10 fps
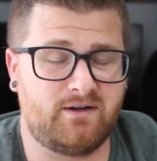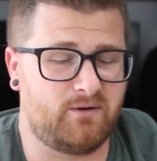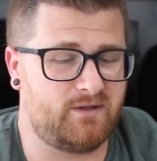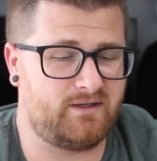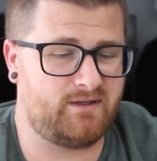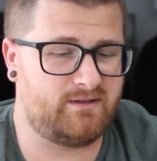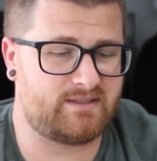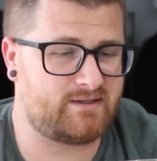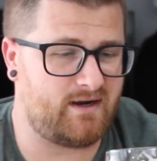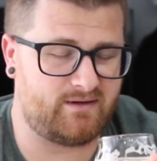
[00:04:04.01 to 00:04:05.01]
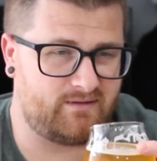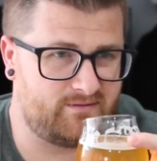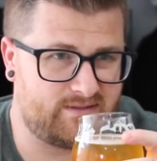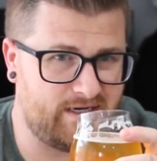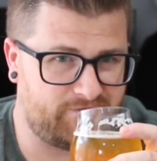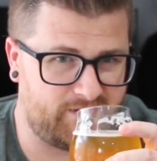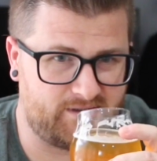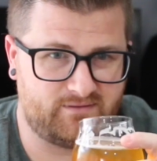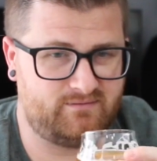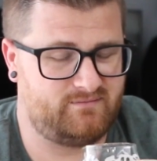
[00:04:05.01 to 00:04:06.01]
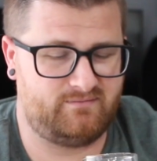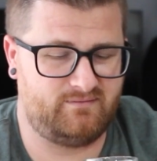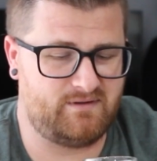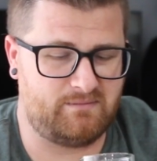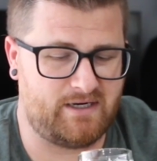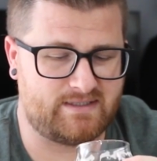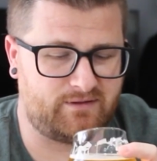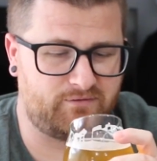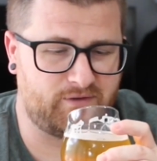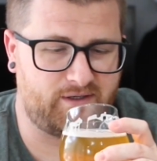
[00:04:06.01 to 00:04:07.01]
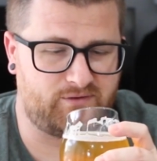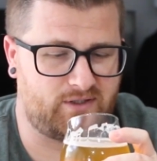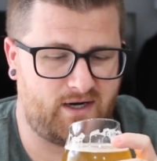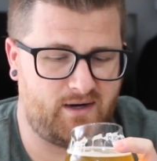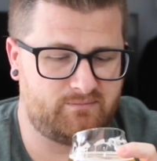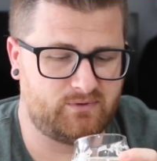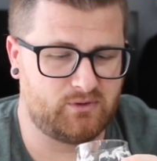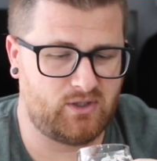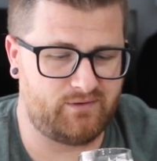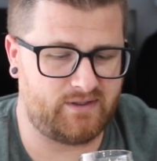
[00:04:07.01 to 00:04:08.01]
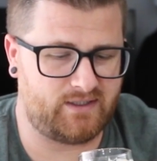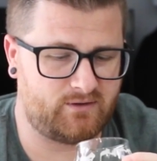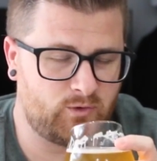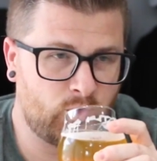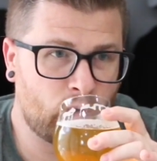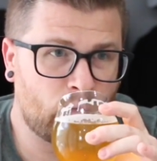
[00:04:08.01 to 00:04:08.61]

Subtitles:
no, it's got a definite amazing flavor. I'm loving